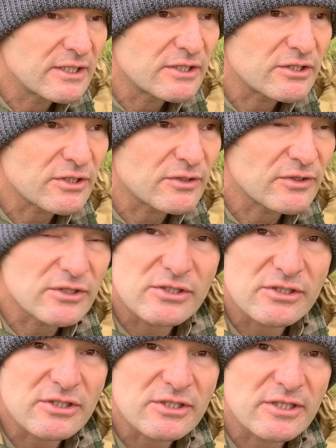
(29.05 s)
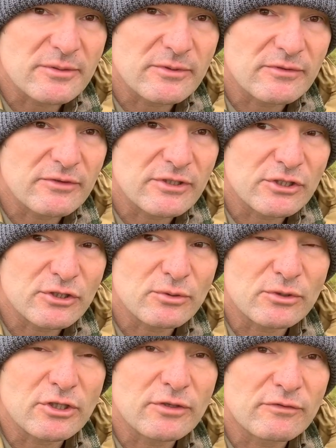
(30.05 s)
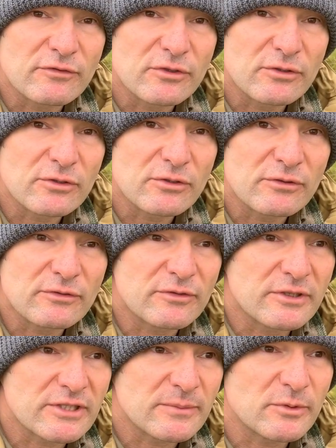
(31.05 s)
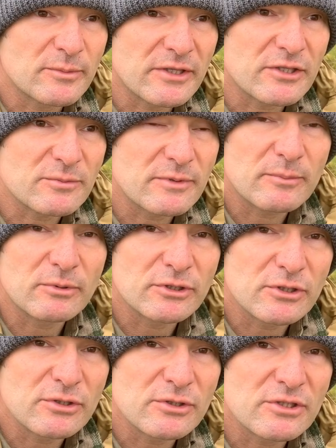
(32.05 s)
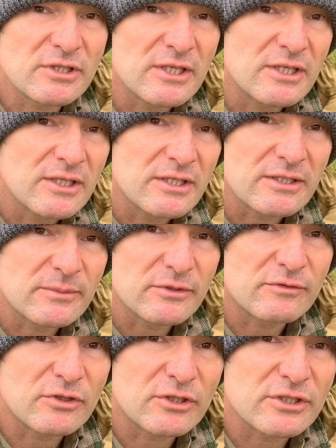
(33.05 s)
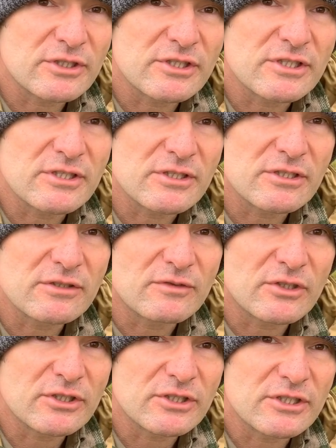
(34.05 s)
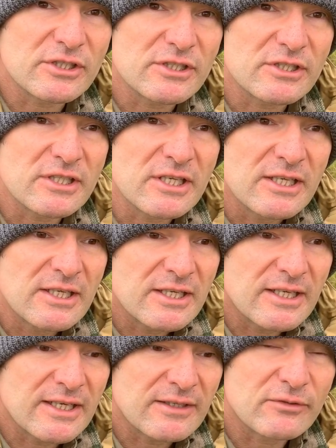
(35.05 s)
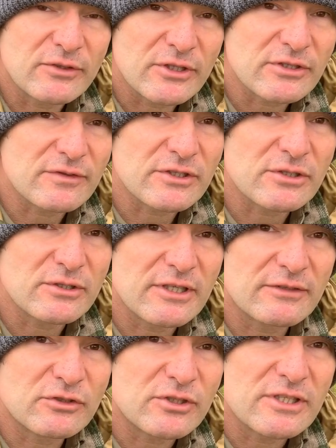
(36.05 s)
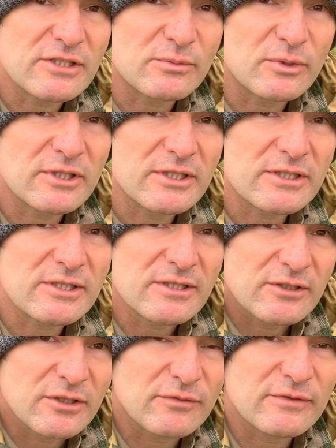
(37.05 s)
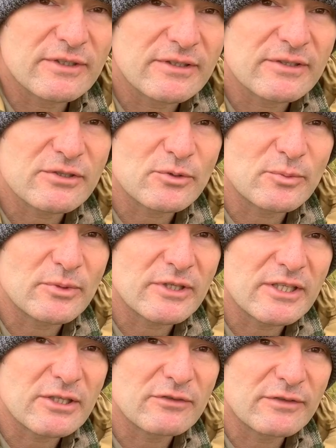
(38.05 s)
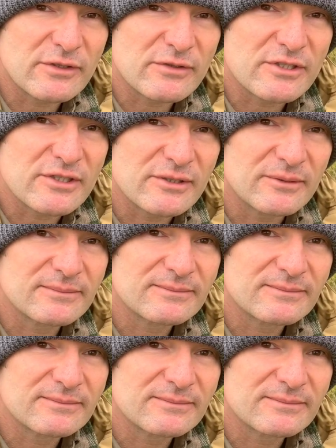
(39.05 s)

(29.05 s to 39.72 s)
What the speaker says: So this is just going to be a very short overview of some of the methods people use, some of the advantages and disadvantages, and for those of us who love trees and woodlands, hopefully this will be of interest to you.